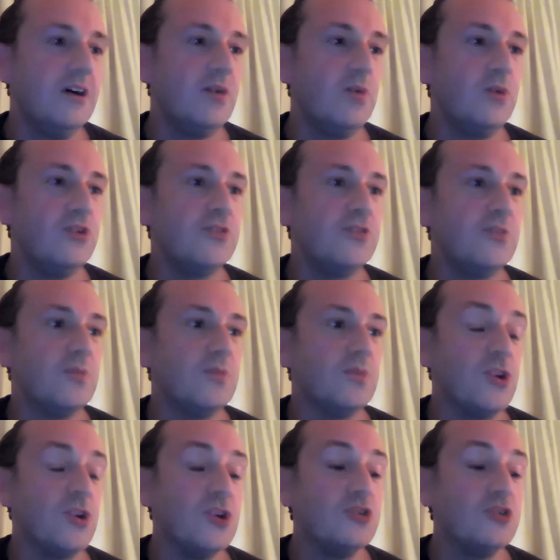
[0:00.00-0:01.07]
was
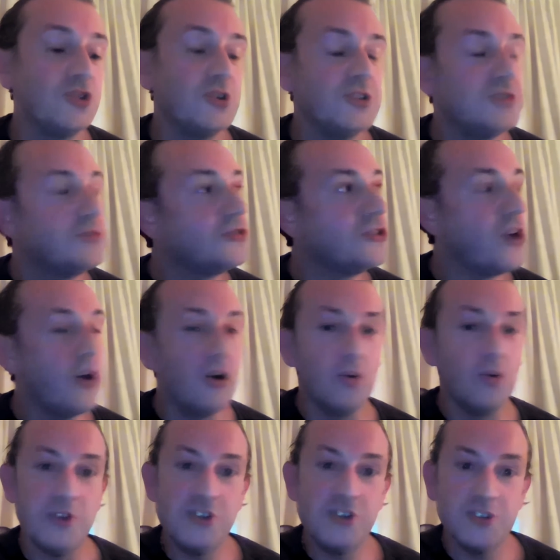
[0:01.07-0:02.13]
her choice of song,
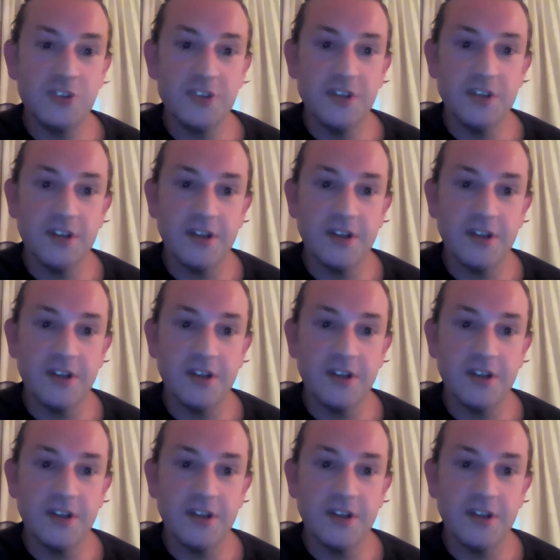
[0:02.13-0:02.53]
which